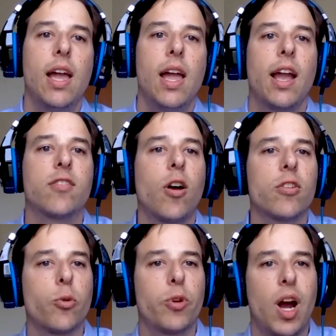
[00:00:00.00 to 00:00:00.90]
It's
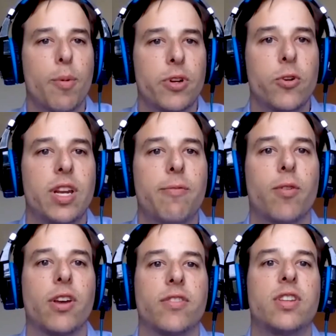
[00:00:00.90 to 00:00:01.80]
also an opportunity
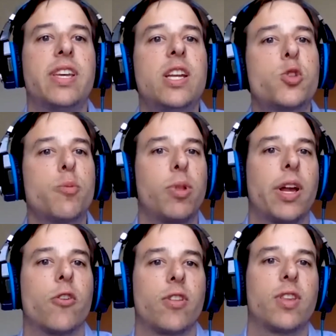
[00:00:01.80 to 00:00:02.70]
for us to teach the
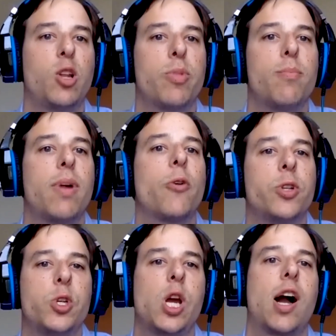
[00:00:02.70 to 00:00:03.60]
players a little bit
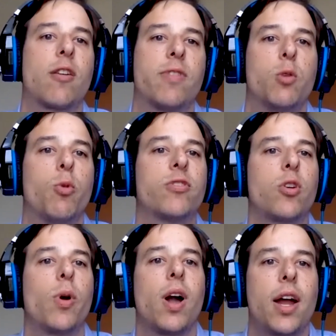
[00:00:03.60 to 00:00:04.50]
about the geography and
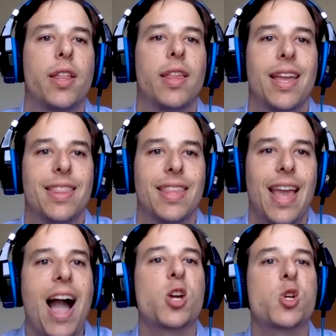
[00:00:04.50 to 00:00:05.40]
what's going on in
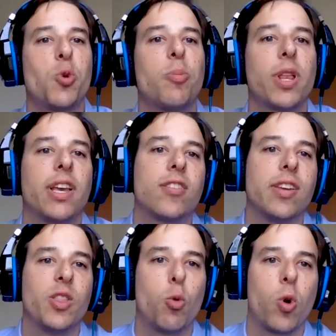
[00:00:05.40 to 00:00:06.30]
the actual
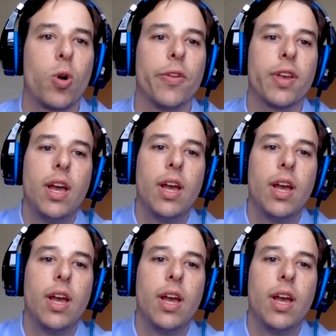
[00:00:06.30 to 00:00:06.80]
place in the world.